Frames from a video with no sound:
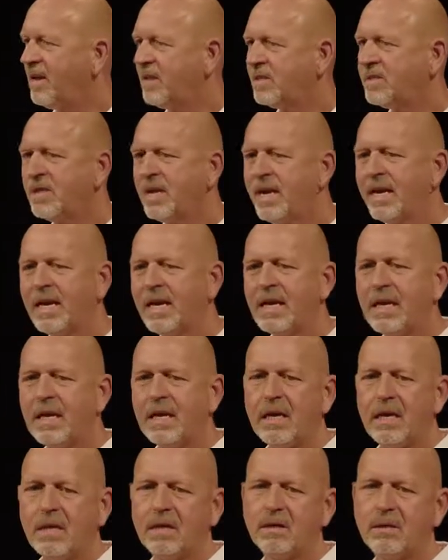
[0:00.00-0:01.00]
It's like,
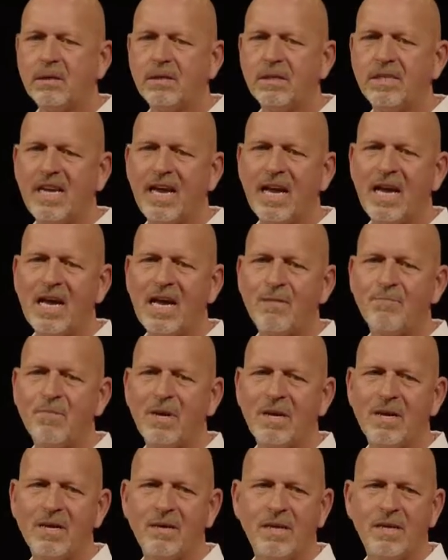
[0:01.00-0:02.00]
oh, yeah, but
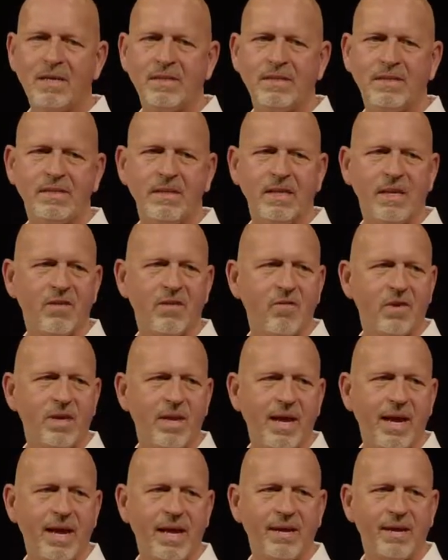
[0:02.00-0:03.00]
I sin every
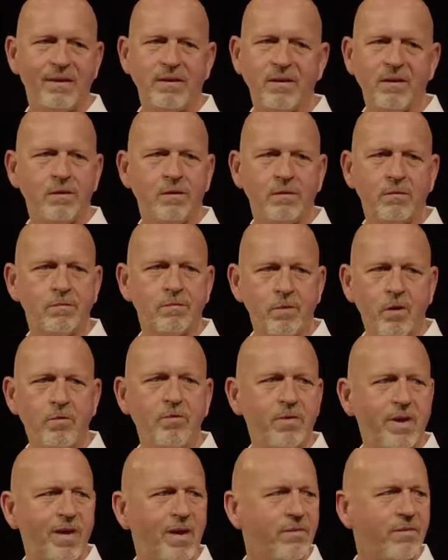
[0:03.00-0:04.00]
day. No, you're
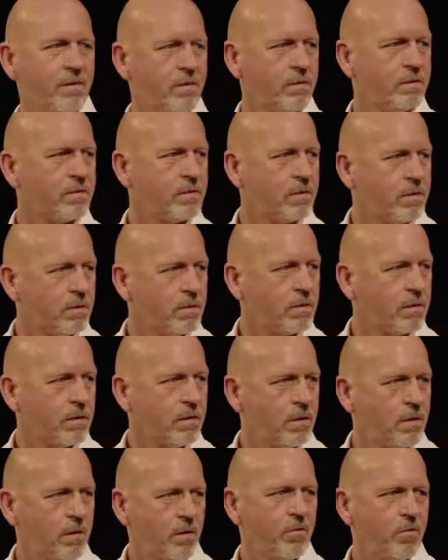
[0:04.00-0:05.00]
forgiven.
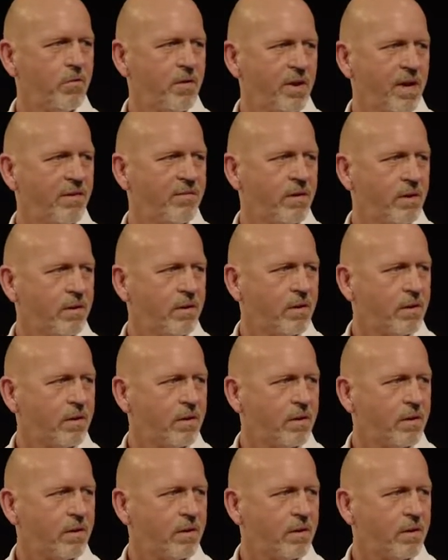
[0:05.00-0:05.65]
You're forgiven.